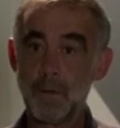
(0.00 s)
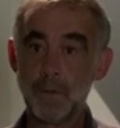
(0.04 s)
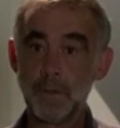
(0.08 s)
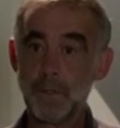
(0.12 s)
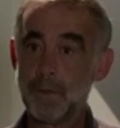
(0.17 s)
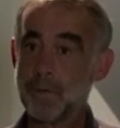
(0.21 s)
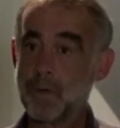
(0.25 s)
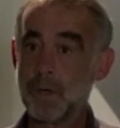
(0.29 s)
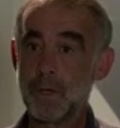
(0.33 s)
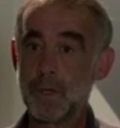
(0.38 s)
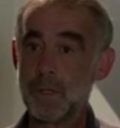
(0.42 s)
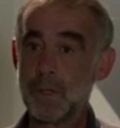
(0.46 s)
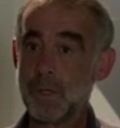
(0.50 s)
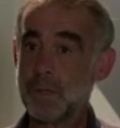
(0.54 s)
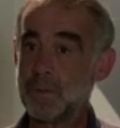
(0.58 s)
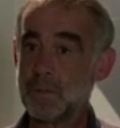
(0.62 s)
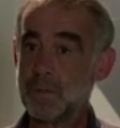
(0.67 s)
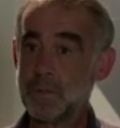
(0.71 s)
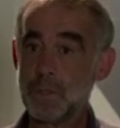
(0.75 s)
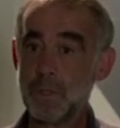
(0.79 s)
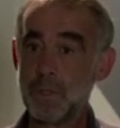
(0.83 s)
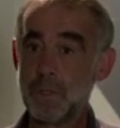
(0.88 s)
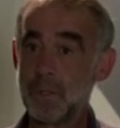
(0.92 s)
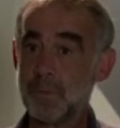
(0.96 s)
All you got to
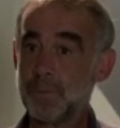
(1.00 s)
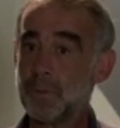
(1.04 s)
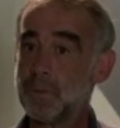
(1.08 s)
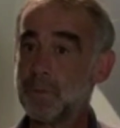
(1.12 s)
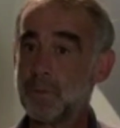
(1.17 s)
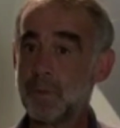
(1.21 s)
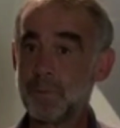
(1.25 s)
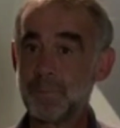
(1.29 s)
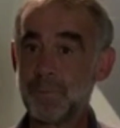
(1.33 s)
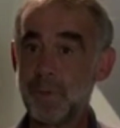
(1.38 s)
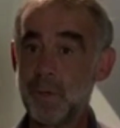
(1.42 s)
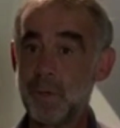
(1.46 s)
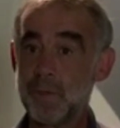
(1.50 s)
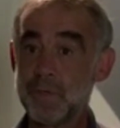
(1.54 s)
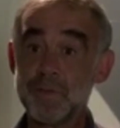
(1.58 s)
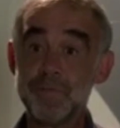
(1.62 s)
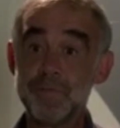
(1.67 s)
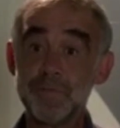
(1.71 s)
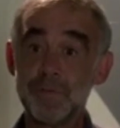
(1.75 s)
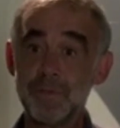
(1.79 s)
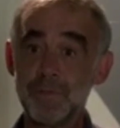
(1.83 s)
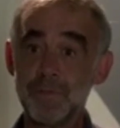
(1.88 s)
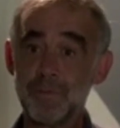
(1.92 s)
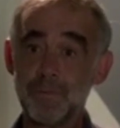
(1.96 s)
do is turn up and look
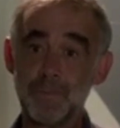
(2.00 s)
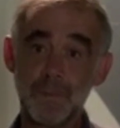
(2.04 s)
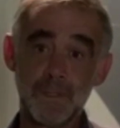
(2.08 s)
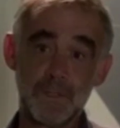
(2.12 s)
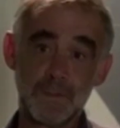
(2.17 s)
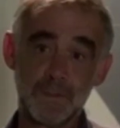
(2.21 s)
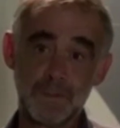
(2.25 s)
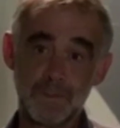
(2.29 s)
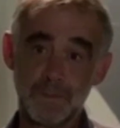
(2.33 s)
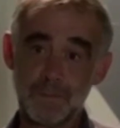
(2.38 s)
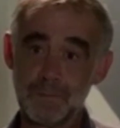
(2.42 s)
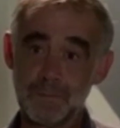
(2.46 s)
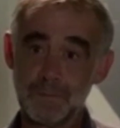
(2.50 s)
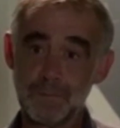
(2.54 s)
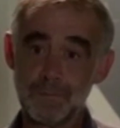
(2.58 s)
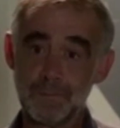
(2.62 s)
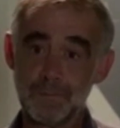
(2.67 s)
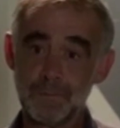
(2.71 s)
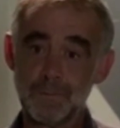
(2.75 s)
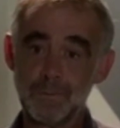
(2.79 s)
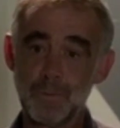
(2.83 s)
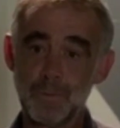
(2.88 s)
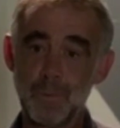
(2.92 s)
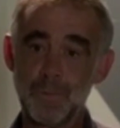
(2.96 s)
beautiful, which
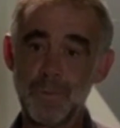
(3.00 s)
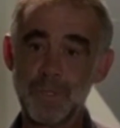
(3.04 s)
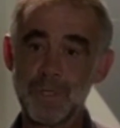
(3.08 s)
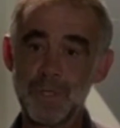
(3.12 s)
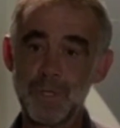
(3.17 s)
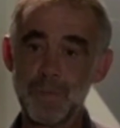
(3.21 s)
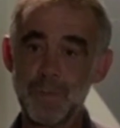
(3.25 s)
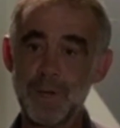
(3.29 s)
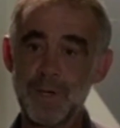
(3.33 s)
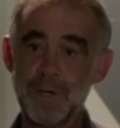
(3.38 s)
won't be